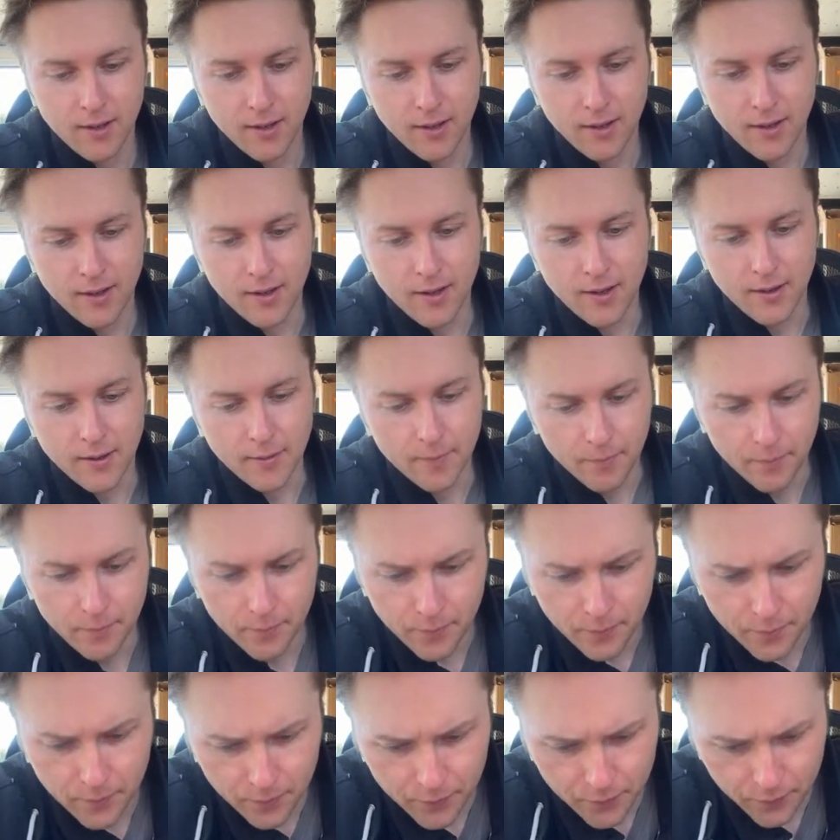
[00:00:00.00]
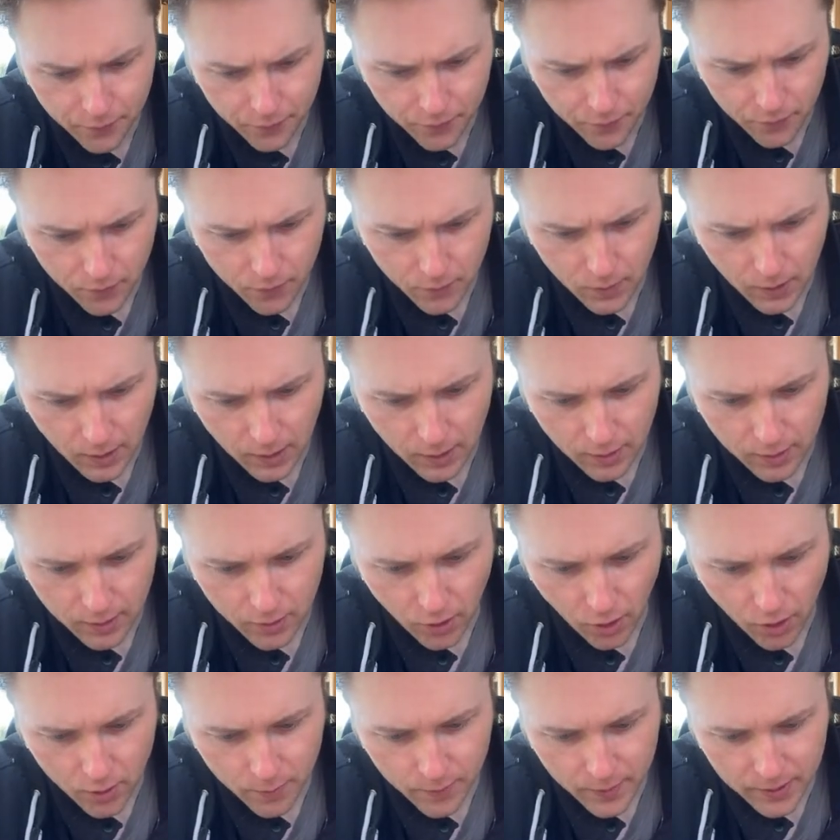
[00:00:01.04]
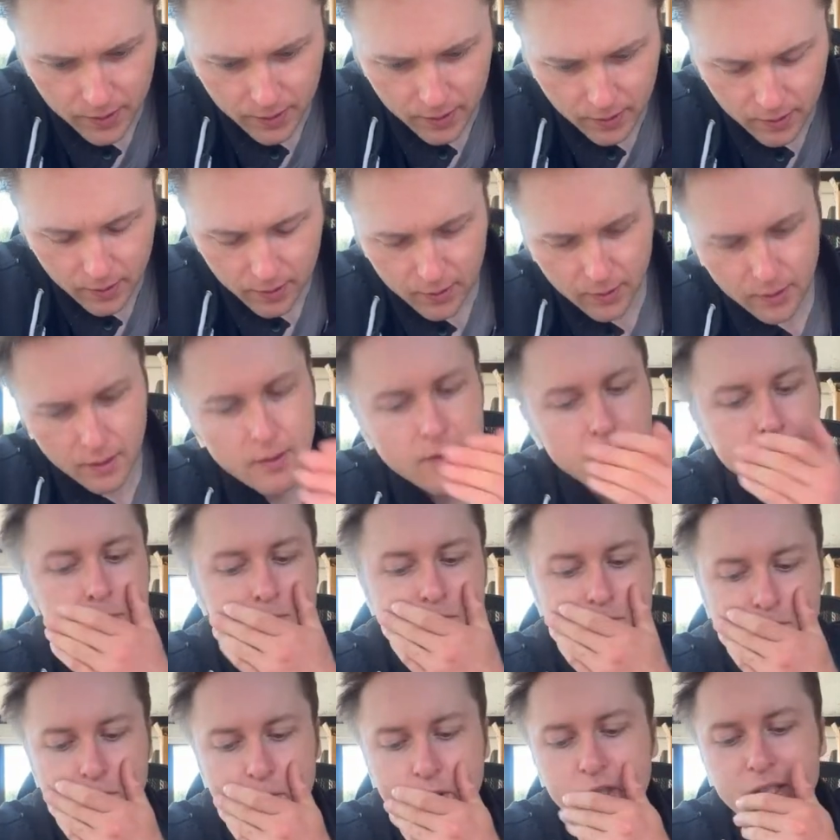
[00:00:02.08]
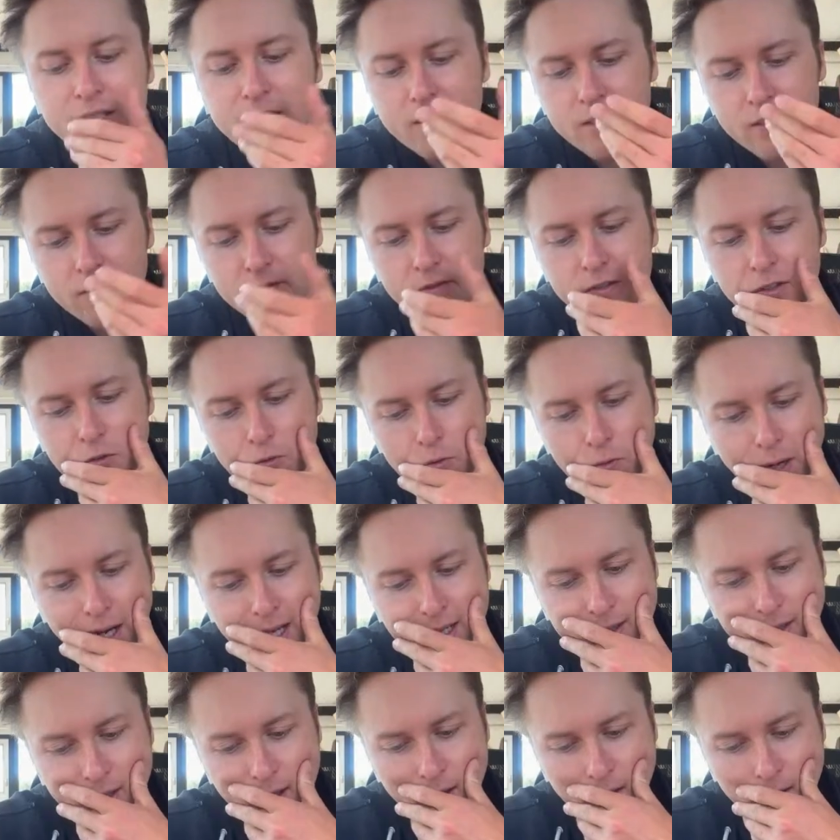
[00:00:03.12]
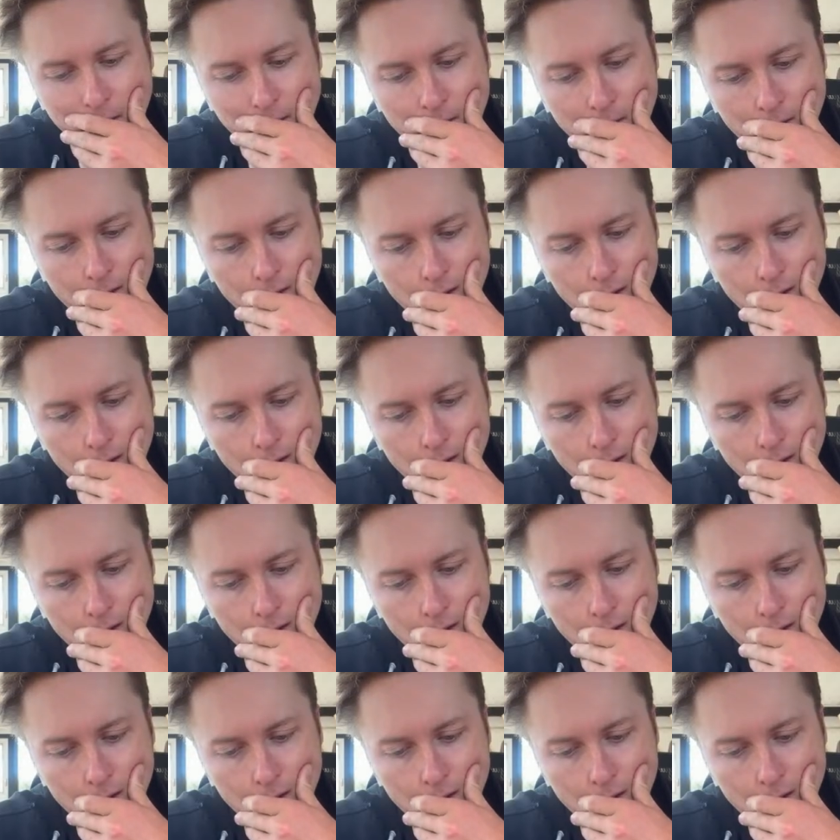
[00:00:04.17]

Um, Carbon really doesn't feel right though.